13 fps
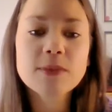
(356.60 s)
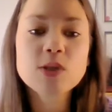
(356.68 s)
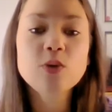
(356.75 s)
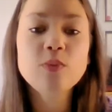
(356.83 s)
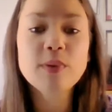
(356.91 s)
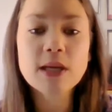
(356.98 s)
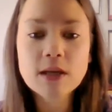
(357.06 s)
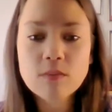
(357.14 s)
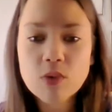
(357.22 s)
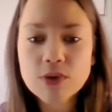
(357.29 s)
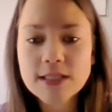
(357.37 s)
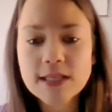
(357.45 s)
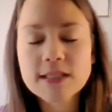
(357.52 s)
So, being
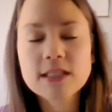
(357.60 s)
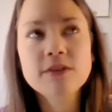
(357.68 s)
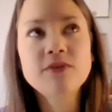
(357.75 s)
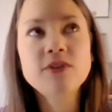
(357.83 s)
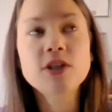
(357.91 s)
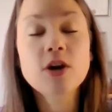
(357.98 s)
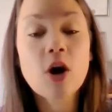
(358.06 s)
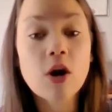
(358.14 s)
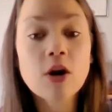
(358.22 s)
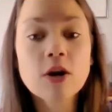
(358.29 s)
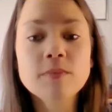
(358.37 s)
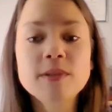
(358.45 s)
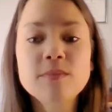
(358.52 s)
more sensitive to
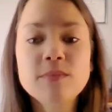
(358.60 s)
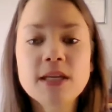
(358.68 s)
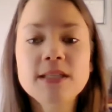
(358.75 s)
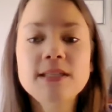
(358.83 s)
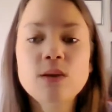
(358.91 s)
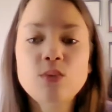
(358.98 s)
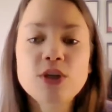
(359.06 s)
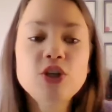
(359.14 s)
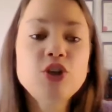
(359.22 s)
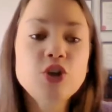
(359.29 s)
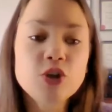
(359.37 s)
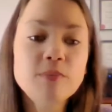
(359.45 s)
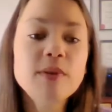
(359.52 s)
carbs means that we
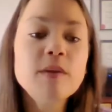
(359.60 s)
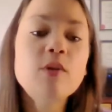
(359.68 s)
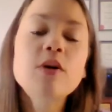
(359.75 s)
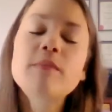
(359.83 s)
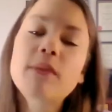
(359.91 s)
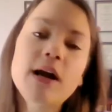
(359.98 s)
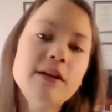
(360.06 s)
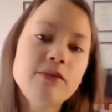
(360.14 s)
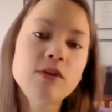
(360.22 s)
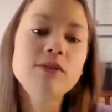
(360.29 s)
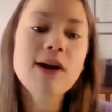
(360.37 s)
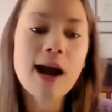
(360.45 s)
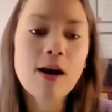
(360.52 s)
should be more
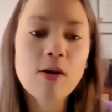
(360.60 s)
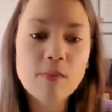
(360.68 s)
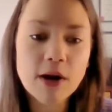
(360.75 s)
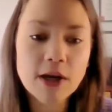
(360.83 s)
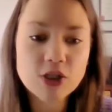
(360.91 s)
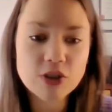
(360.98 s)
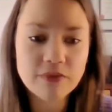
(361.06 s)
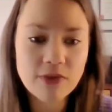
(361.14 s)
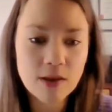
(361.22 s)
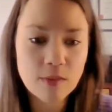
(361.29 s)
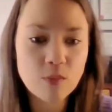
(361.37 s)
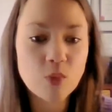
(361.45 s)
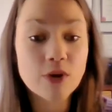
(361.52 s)
mindful of how much of
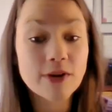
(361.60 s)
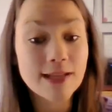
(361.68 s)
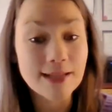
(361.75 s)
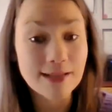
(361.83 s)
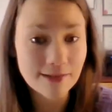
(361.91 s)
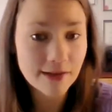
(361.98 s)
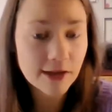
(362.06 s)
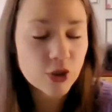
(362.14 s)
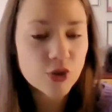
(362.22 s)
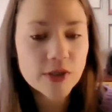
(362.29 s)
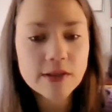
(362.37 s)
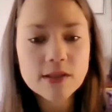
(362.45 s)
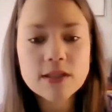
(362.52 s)
them we're eating
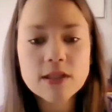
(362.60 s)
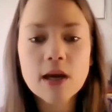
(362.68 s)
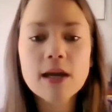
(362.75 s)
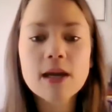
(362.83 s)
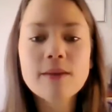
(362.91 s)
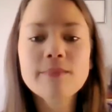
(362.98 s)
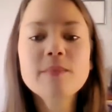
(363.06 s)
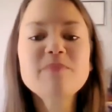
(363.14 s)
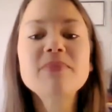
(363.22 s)
during this time